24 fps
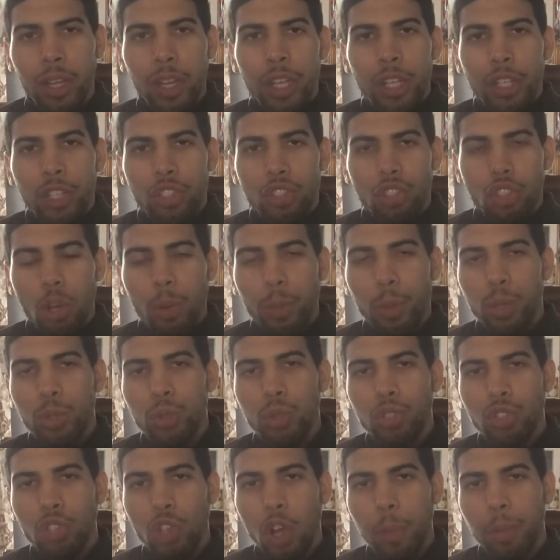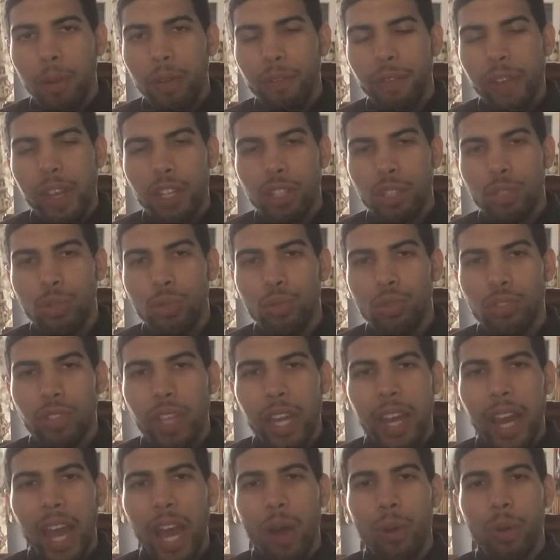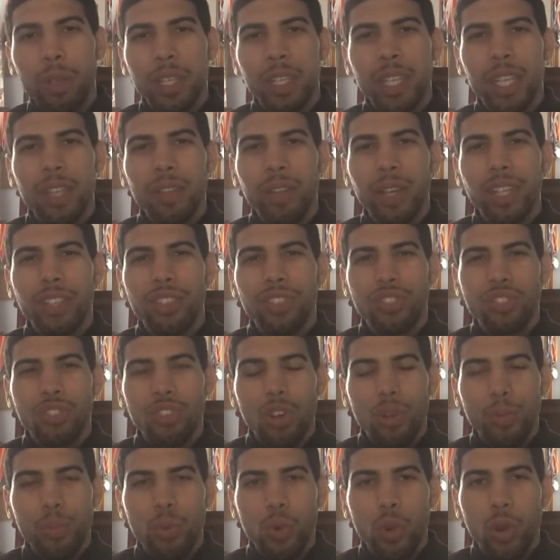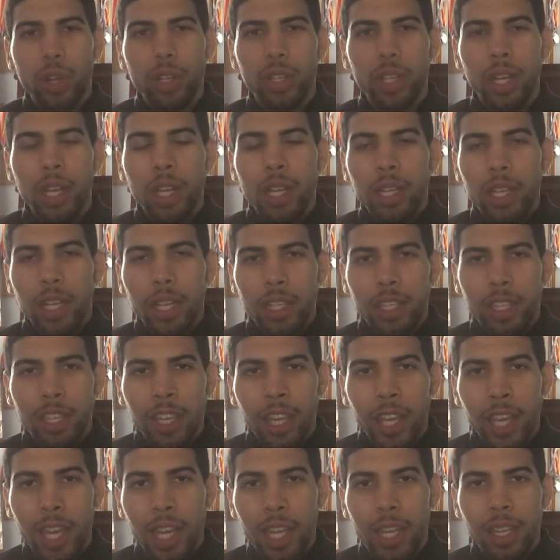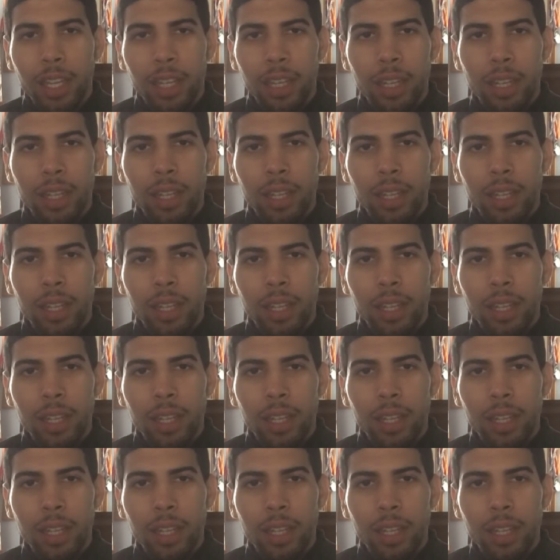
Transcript: Someone who's so professional as that, how can he let someone, a kid,